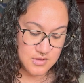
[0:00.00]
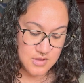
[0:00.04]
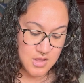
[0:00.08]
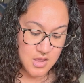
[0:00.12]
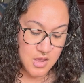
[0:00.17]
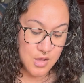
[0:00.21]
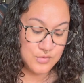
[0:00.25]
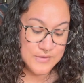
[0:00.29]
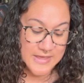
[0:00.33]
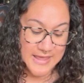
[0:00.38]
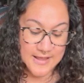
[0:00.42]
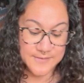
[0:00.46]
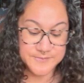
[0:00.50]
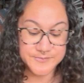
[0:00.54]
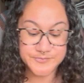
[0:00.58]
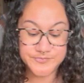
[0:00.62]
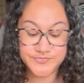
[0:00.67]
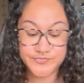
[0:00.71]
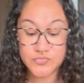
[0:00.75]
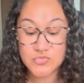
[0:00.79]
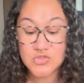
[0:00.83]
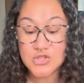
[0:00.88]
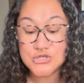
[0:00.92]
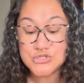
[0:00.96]
Okay,
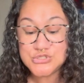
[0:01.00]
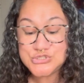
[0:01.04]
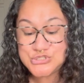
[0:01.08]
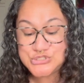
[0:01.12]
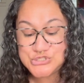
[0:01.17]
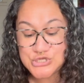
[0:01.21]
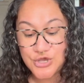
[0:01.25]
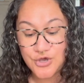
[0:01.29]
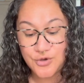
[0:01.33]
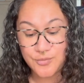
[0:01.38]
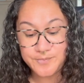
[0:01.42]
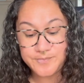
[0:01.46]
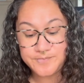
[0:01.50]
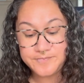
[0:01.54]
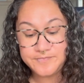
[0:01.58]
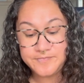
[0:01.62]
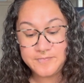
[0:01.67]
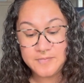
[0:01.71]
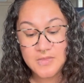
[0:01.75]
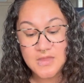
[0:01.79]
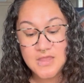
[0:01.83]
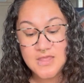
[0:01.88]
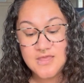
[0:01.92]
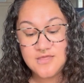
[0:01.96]
so
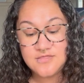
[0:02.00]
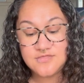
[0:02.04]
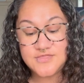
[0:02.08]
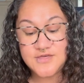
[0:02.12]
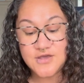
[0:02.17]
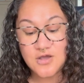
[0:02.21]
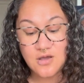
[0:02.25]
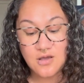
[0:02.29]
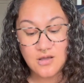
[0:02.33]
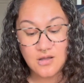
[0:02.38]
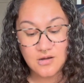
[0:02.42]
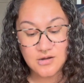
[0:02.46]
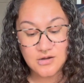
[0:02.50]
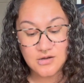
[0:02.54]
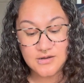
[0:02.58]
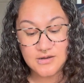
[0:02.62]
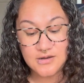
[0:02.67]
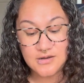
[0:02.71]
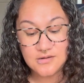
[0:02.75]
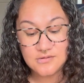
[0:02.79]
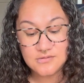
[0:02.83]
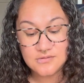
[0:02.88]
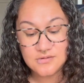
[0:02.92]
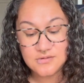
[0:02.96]
the
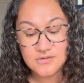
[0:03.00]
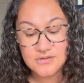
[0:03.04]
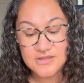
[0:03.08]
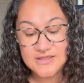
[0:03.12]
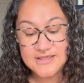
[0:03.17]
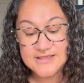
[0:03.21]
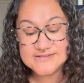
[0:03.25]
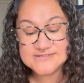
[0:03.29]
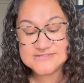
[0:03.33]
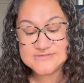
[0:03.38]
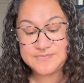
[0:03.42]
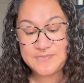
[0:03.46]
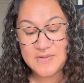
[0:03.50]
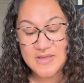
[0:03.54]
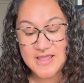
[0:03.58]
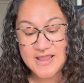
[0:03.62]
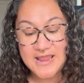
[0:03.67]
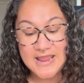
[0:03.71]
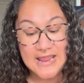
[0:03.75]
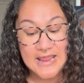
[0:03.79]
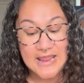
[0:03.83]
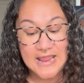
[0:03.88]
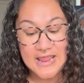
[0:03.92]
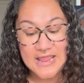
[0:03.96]
art is
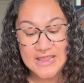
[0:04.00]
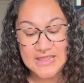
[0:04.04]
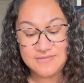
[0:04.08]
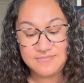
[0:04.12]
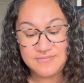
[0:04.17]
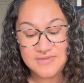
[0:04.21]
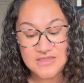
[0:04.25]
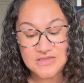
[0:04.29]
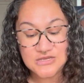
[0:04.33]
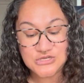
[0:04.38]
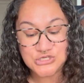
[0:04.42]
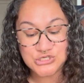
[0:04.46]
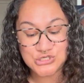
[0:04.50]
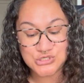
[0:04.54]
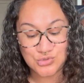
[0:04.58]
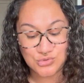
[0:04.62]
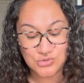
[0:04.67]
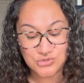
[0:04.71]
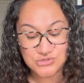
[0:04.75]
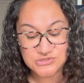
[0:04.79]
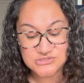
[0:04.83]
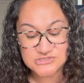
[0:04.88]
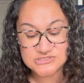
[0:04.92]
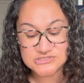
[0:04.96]
by Amy
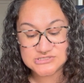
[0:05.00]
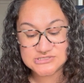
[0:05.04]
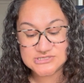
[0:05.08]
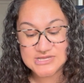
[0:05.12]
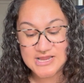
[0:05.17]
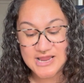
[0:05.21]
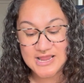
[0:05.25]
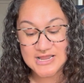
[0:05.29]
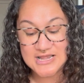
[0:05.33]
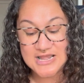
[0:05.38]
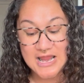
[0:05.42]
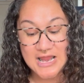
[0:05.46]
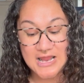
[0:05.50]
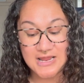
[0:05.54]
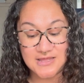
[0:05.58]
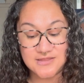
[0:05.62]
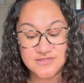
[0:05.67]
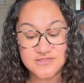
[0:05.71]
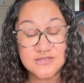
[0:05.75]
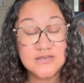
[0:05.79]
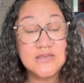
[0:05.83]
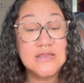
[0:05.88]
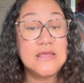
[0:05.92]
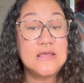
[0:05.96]
Schultz and
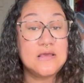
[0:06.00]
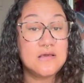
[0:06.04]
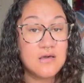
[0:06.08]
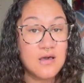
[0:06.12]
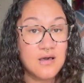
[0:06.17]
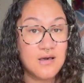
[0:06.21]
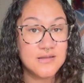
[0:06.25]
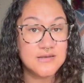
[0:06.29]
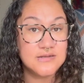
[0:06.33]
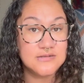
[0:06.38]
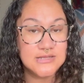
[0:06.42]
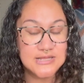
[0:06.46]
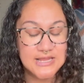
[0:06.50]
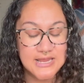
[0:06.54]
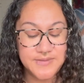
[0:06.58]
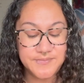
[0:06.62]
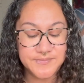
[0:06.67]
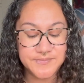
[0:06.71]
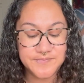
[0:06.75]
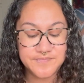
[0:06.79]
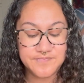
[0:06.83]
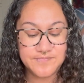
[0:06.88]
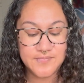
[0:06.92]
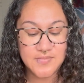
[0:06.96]
Anthony Connolly,
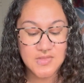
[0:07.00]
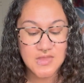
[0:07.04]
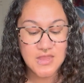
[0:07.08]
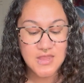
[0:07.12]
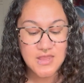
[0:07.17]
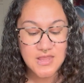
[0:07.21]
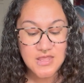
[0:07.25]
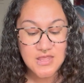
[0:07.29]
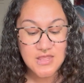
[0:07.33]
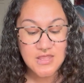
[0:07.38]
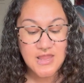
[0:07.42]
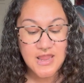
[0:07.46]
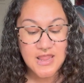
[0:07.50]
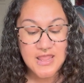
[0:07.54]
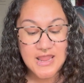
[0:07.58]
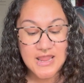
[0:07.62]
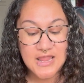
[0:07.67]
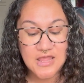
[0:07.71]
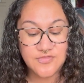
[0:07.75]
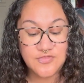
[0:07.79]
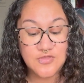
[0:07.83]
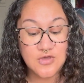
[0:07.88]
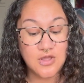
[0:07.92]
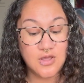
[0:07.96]

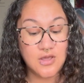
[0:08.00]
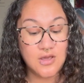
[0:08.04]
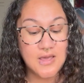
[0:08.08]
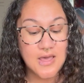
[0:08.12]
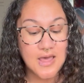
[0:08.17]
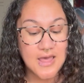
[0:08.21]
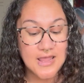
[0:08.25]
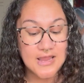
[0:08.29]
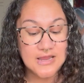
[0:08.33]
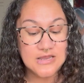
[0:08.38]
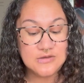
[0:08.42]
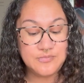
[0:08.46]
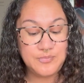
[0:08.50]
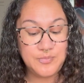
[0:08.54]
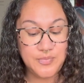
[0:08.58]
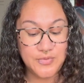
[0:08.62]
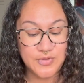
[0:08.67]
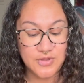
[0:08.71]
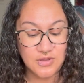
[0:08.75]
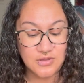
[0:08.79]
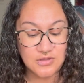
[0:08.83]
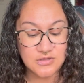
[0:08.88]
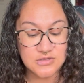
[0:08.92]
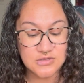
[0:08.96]
and the
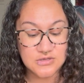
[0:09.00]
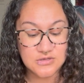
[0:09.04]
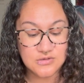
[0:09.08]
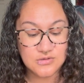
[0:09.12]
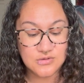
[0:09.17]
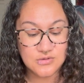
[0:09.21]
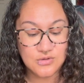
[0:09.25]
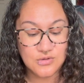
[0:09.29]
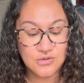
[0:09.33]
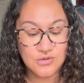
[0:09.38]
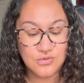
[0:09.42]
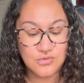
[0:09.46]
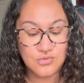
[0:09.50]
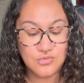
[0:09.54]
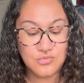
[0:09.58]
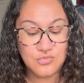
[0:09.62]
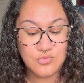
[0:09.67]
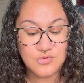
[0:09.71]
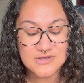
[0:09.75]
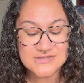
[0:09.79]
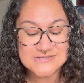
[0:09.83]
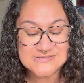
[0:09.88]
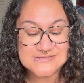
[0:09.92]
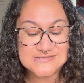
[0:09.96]
guidebook
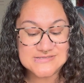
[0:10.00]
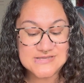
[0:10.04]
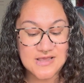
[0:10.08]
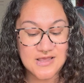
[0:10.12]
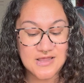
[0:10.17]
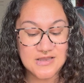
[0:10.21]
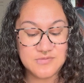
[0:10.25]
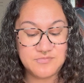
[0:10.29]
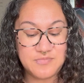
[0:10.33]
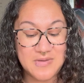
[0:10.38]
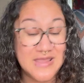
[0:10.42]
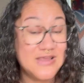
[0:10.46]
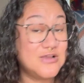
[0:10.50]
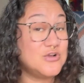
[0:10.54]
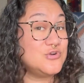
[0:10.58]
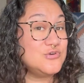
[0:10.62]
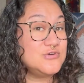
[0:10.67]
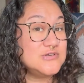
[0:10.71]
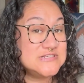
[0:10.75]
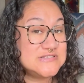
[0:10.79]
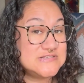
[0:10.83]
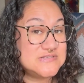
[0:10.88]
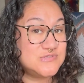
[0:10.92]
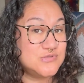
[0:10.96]
was done by
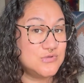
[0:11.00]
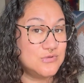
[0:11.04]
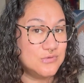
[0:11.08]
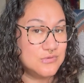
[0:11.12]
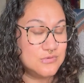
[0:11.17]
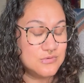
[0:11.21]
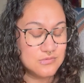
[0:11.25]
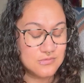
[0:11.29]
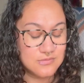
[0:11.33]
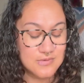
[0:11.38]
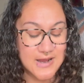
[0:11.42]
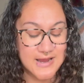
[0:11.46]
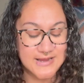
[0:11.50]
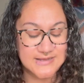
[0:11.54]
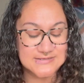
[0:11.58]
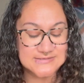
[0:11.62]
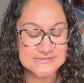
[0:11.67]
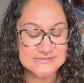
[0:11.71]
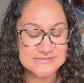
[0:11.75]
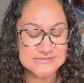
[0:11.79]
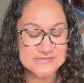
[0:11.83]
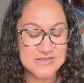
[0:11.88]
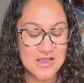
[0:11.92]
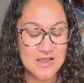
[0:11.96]
Crystal
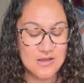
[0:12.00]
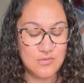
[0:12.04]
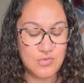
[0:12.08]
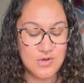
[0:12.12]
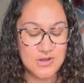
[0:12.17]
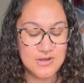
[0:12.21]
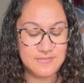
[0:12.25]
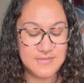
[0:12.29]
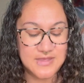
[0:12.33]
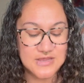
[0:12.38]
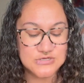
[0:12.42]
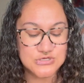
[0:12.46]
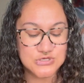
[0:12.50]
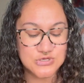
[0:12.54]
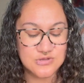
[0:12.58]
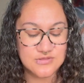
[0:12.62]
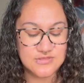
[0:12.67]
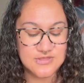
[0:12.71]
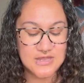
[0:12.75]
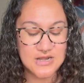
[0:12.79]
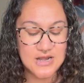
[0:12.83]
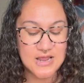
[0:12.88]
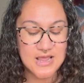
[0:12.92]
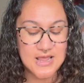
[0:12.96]
Rice. I want to make sure
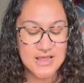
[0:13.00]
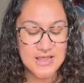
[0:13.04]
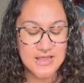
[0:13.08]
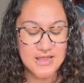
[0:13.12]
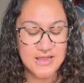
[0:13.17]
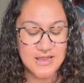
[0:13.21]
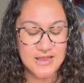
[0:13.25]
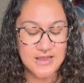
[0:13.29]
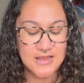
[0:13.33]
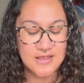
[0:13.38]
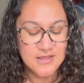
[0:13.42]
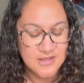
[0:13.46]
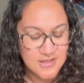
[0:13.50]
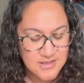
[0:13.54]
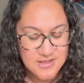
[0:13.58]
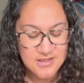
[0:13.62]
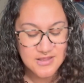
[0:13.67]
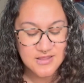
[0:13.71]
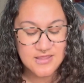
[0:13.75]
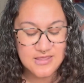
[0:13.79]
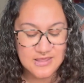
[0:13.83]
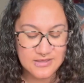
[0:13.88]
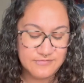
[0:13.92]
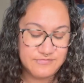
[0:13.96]
that I
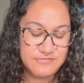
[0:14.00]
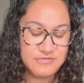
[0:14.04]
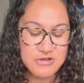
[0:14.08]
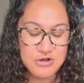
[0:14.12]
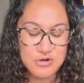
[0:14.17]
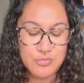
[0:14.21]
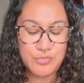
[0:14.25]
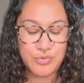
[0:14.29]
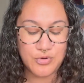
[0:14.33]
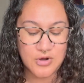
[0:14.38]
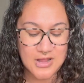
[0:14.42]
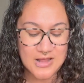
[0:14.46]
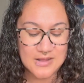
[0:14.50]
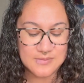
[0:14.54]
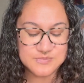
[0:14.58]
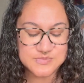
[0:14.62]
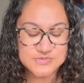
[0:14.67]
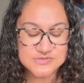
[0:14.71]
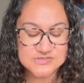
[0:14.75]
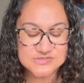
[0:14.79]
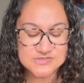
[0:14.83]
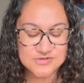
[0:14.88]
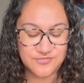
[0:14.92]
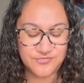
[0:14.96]
give their
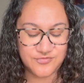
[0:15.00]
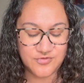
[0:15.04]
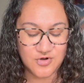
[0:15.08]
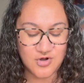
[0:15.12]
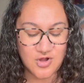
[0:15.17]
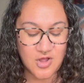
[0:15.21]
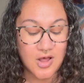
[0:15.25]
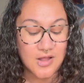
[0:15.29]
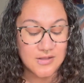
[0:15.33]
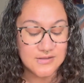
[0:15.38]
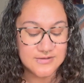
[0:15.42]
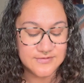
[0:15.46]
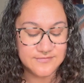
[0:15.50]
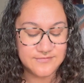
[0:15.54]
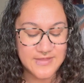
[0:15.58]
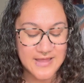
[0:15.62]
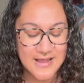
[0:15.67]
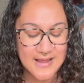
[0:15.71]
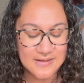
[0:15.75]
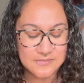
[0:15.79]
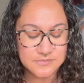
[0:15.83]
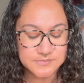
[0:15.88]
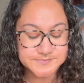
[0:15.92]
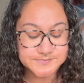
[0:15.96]
props for all of
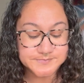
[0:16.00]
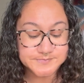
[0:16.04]
that.